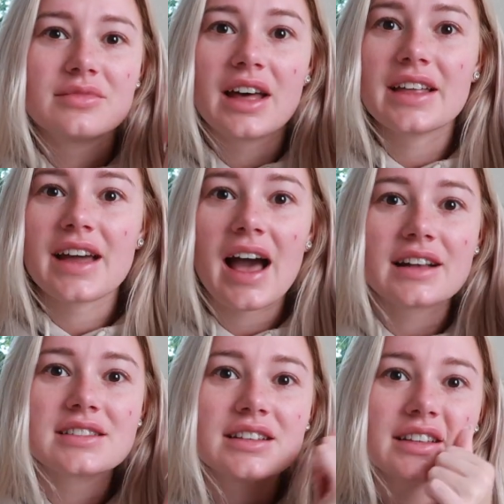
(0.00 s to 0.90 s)
I like
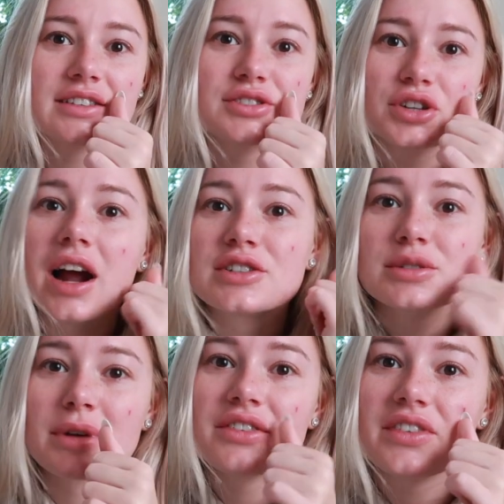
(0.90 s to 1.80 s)
accidentally like scratched
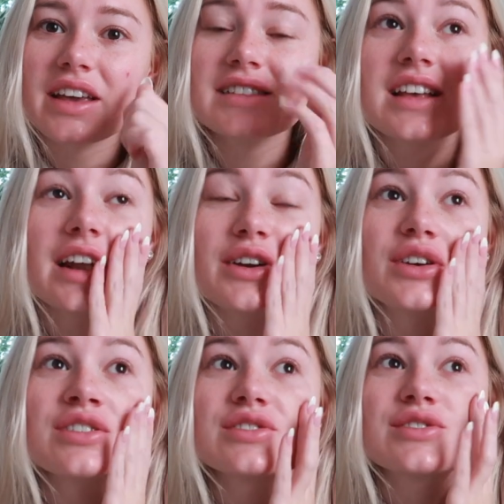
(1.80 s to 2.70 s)
my face and it
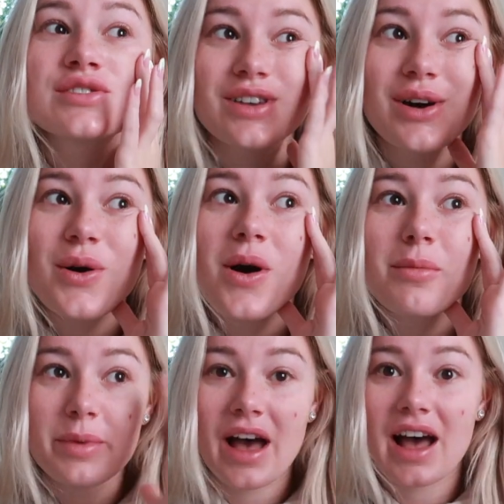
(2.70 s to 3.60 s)
hurt so
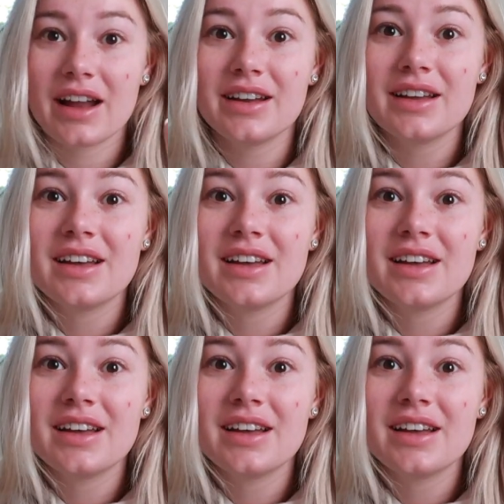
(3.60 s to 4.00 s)
bad